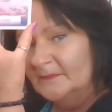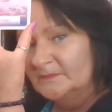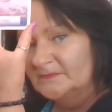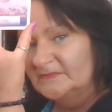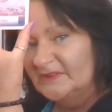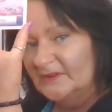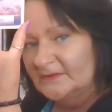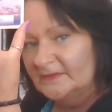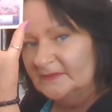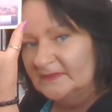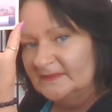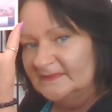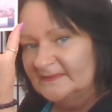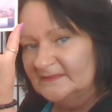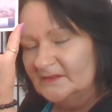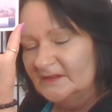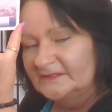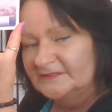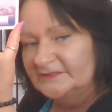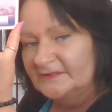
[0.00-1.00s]
Don't get
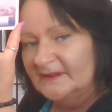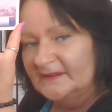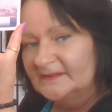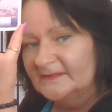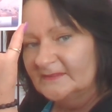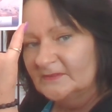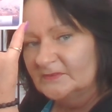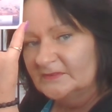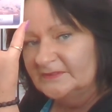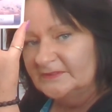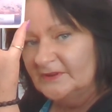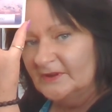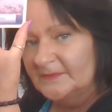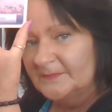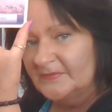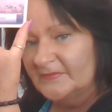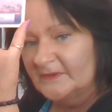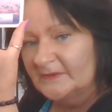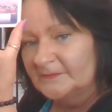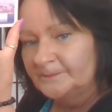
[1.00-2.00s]
sidetracked, sort of type
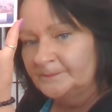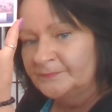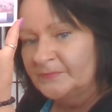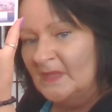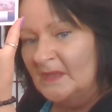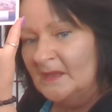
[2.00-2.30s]
thing.